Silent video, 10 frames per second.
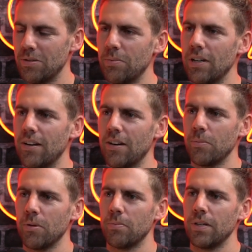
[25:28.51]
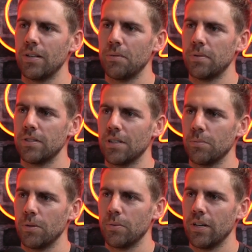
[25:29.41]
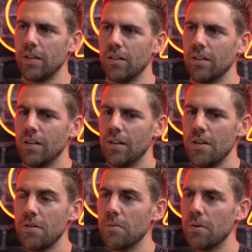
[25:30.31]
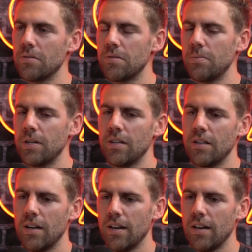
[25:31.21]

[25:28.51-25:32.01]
be at home or be somewhere where you want to be.